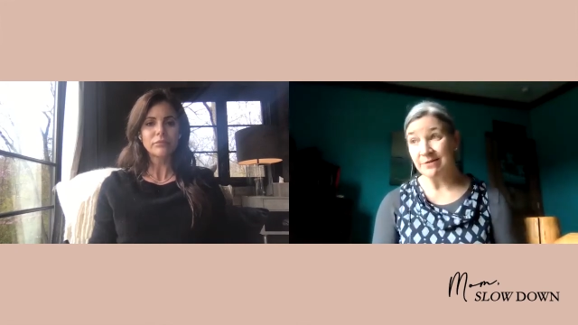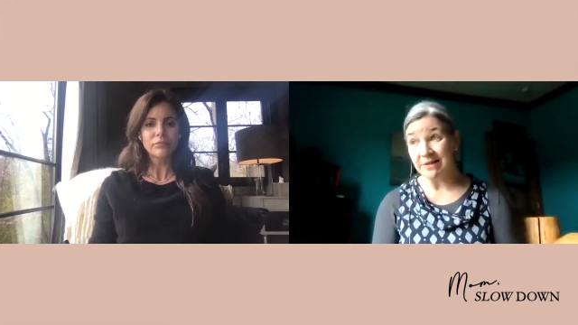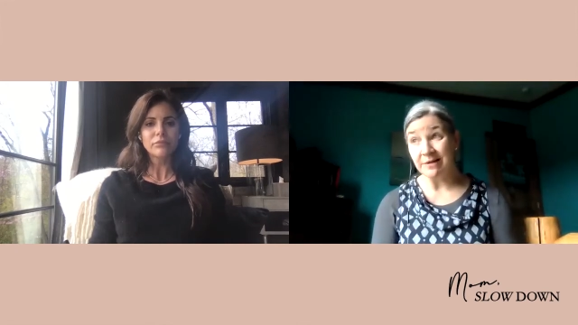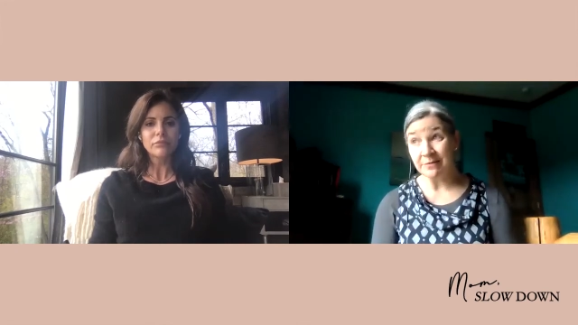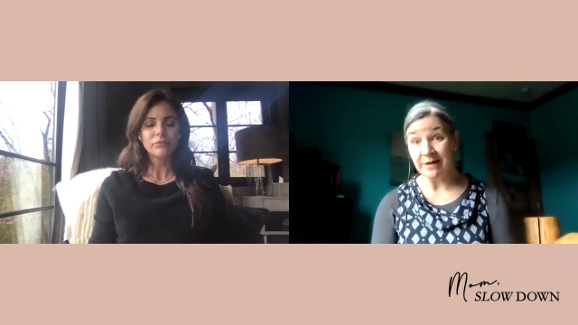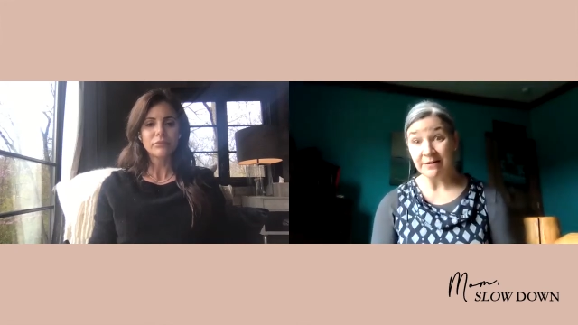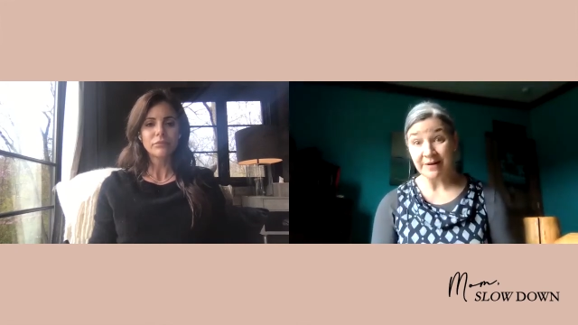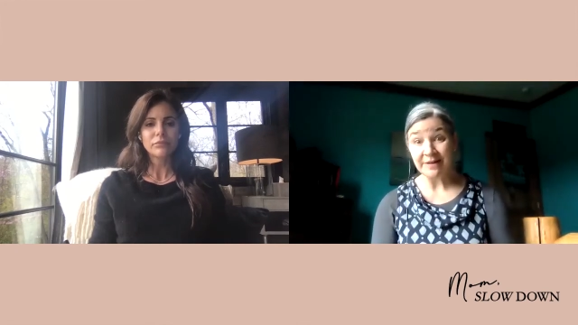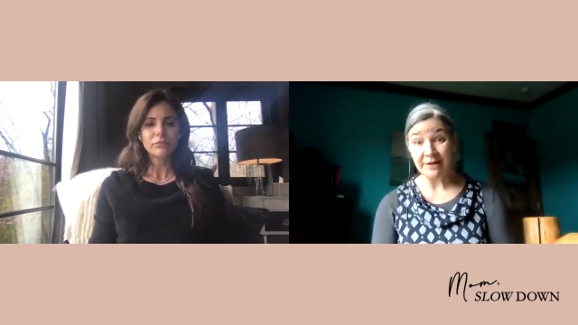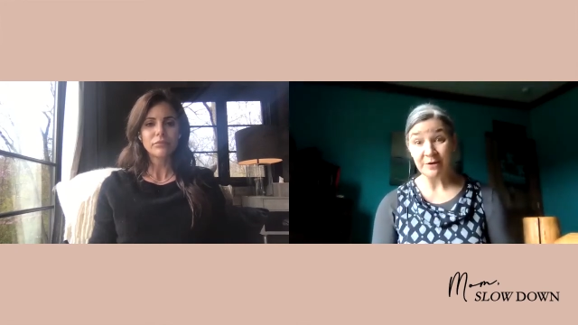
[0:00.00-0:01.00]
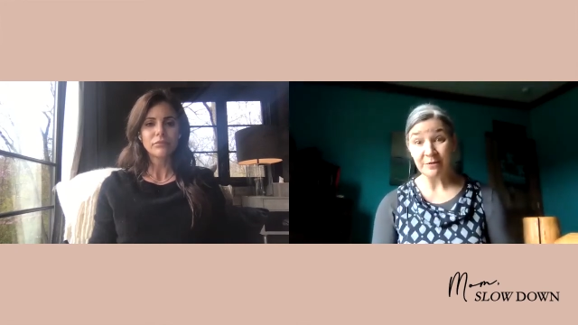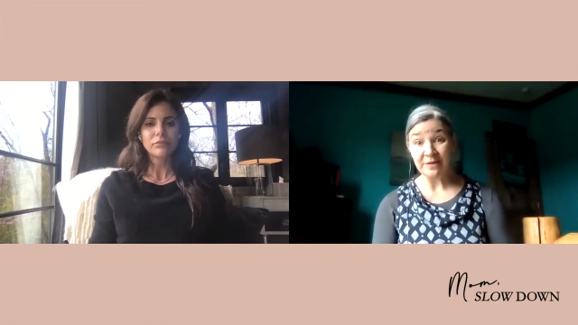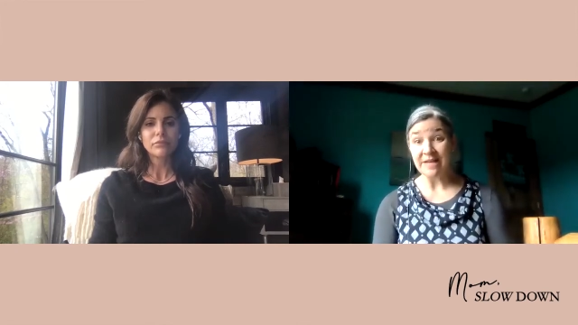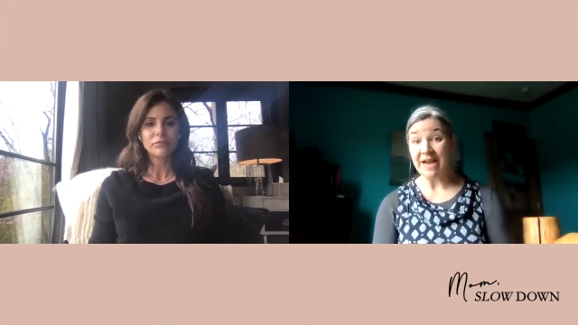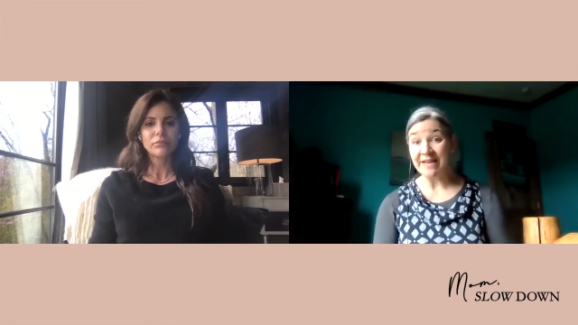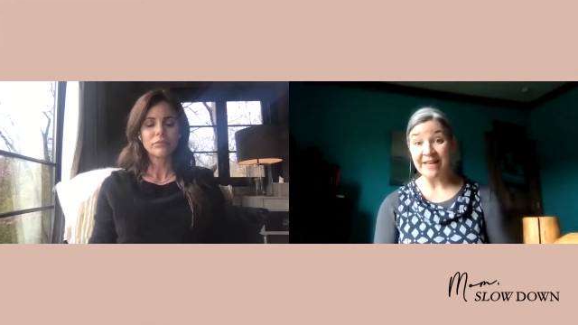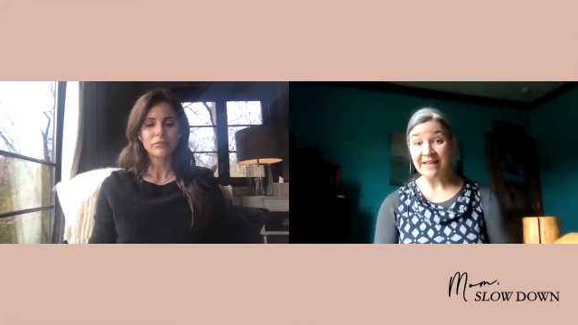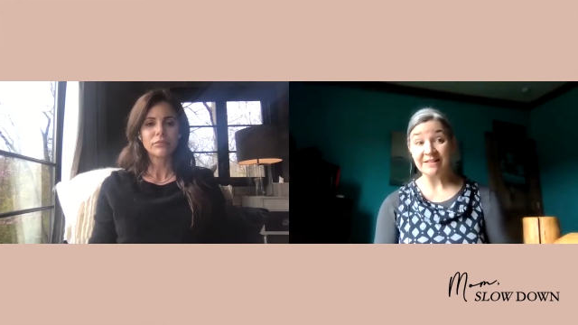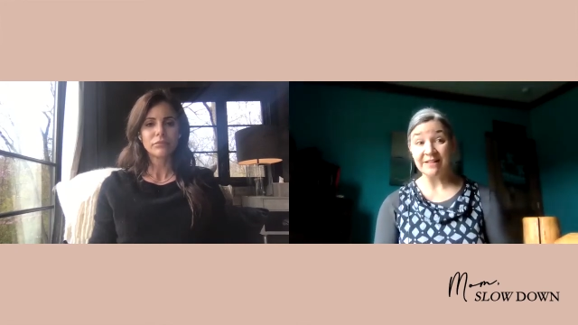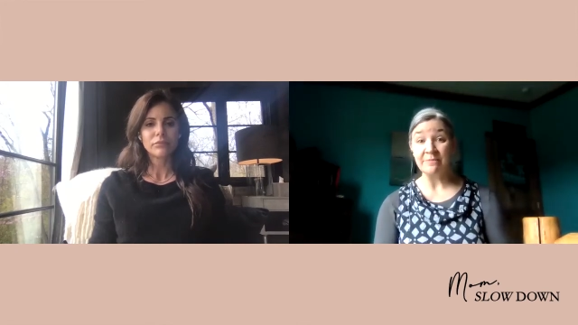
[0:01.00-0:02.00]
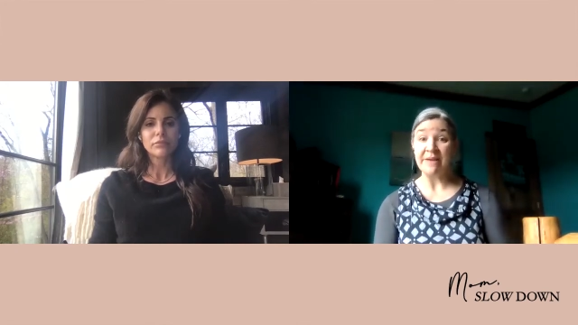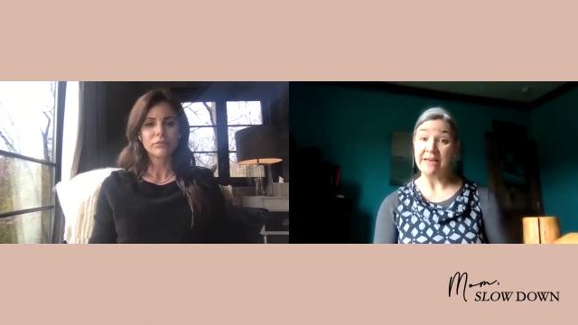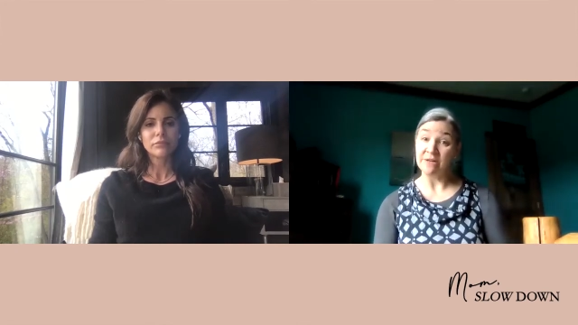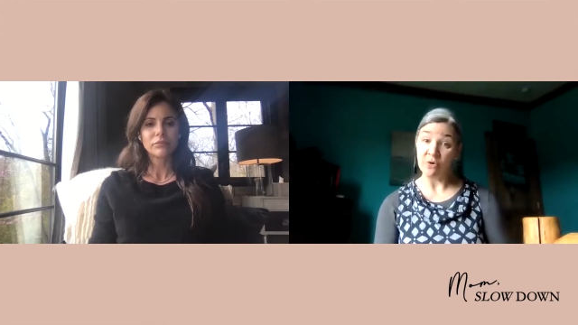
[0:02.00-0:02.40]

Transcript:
Speaker 1: what? Come cry right here because I can't let a man go